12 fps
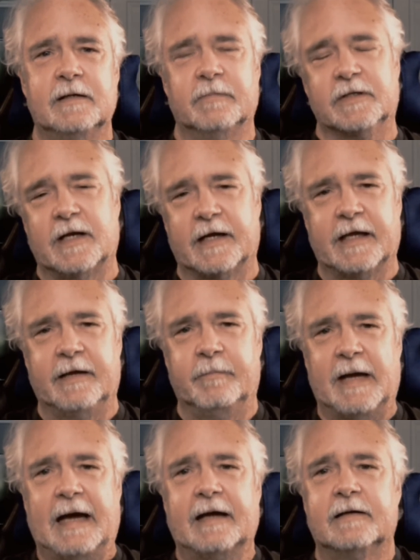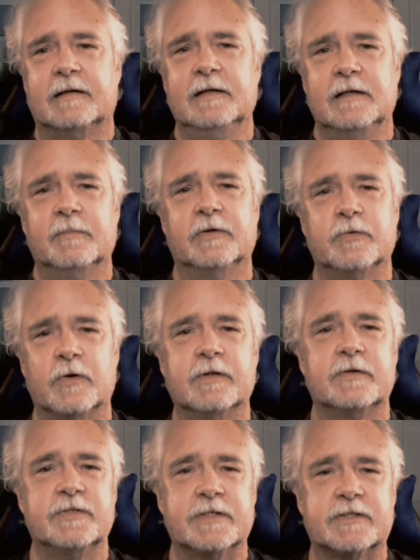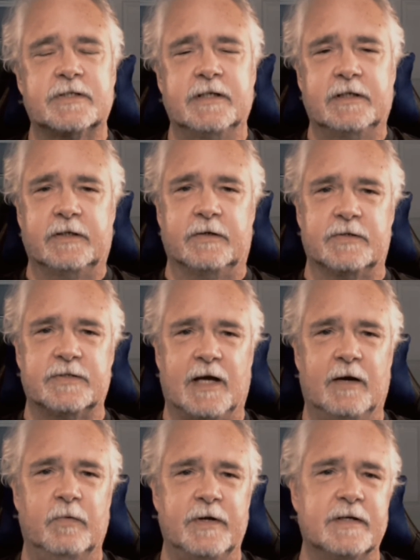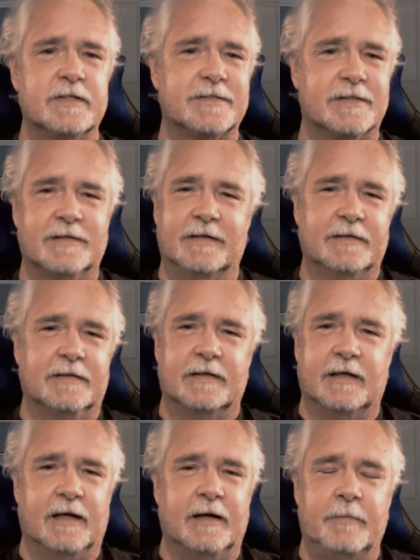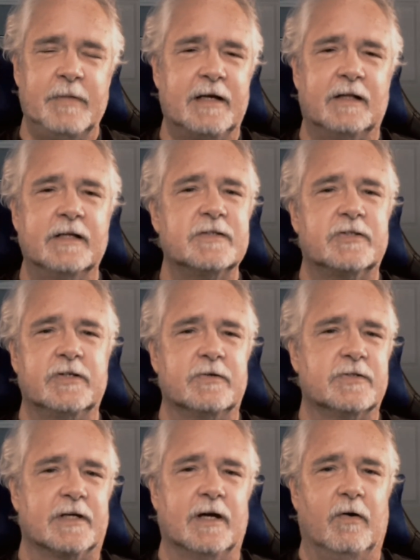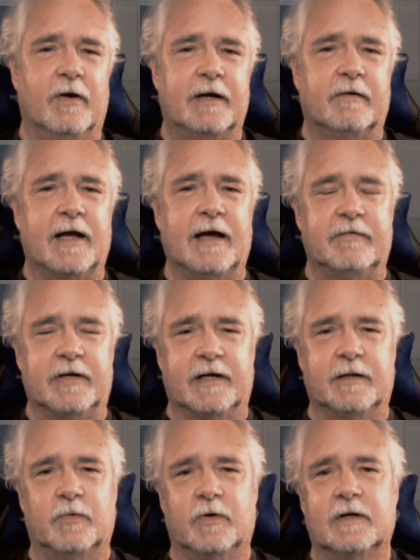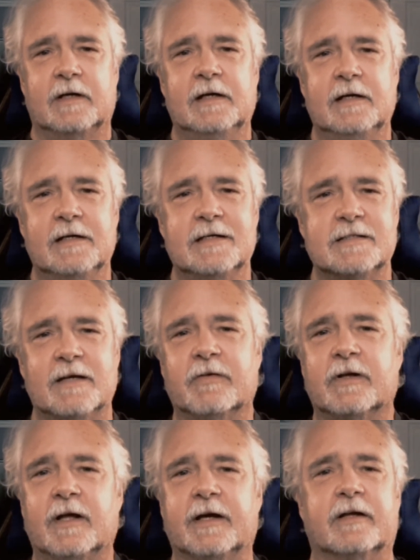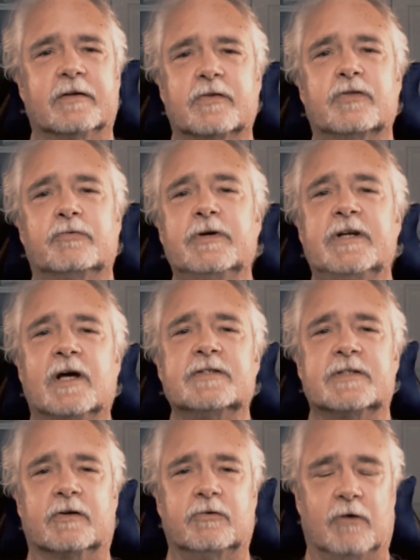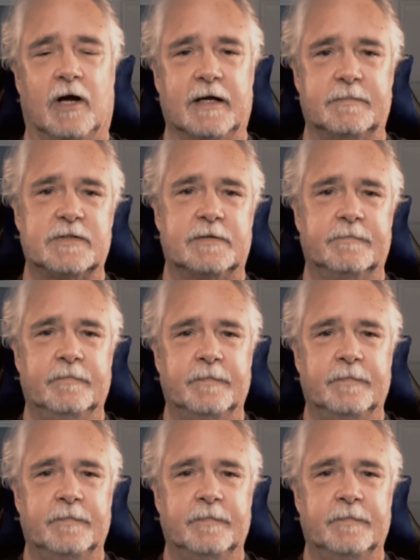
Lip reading: But then I came back. But during those 16 years, I witnessed, I made a list years ago, I don't have it anymore, something like 36 crimes.